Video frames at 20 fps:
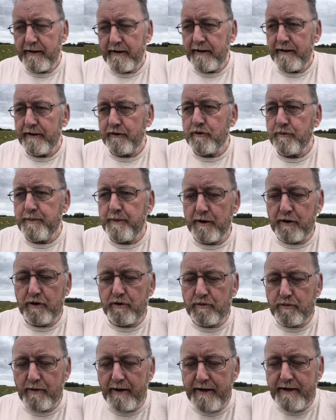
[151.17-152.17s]
this would be a
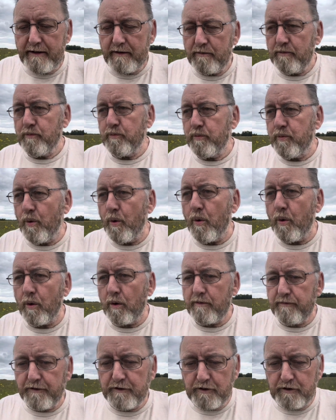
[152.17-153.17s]
great
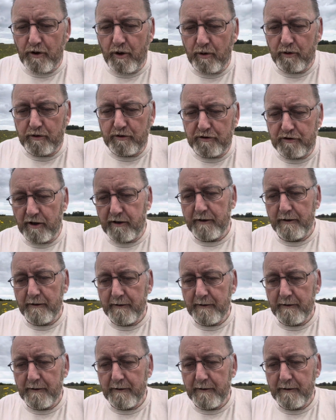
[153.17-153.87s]
walk for dogs.